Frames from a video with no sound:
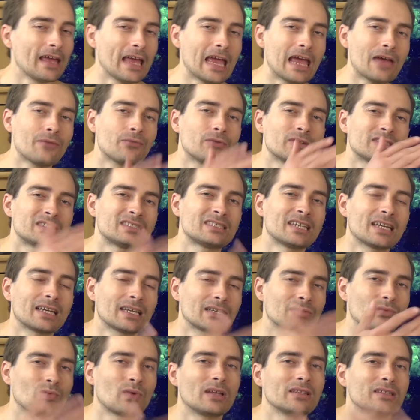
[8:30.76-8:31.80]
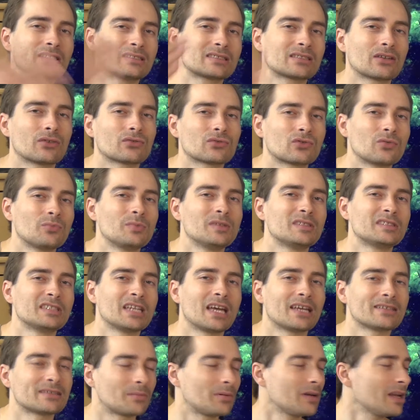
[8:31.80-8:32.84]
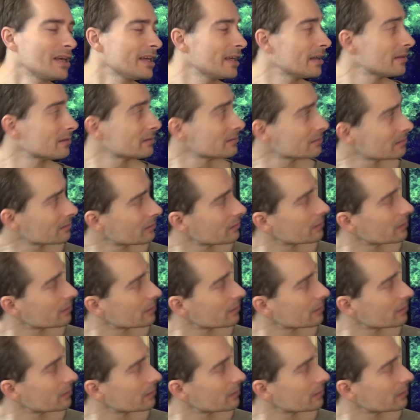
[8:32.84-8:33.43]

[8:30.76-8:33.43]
every second one is going to be the other player.